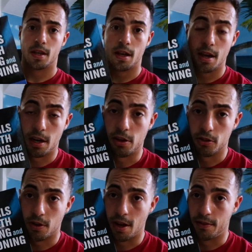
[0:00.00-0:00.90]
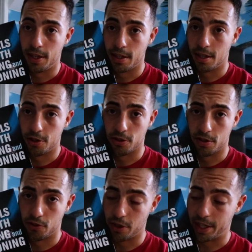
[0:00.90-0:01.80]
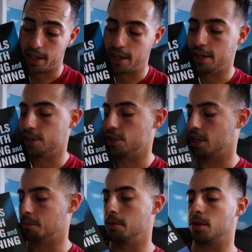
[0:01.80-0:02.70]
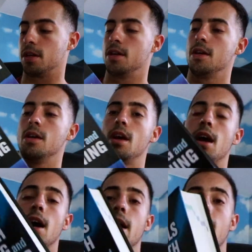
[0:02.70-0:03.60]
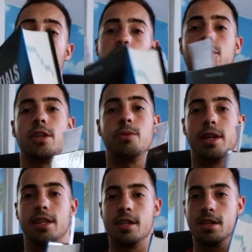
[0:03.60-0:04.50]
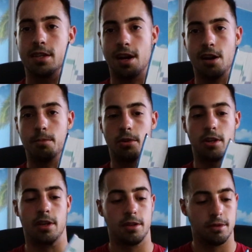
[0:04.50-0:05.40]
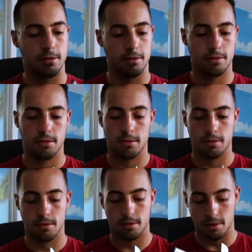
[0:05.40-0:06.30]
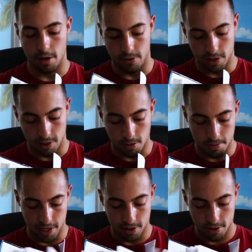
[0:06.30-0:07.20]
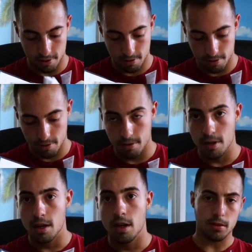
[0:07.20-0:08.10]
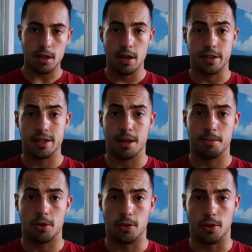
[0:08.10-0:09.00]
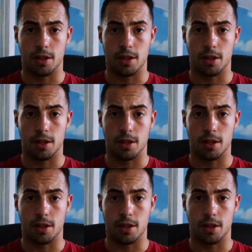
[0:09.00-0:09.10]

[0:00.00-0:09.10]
the Essentials of Strength and Conditioning book. I actually read this entire book, every single page. I skipped through a